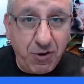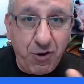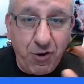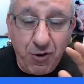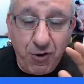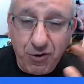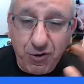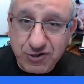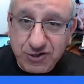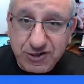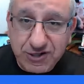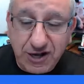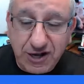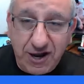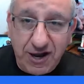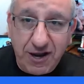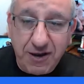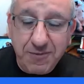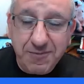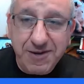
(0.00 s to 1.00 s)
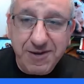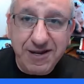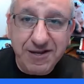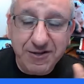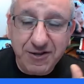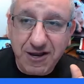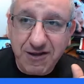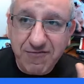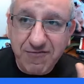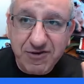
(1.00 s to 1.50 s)
all the time
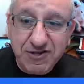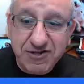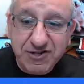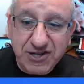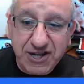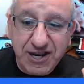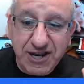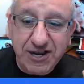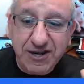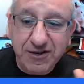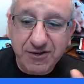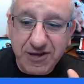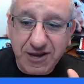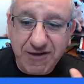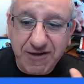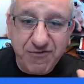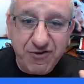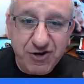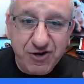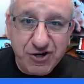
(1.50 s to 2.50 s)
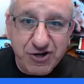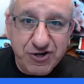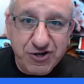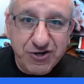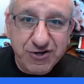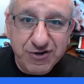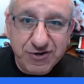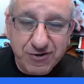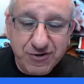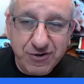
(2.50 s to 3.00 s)
and never say never,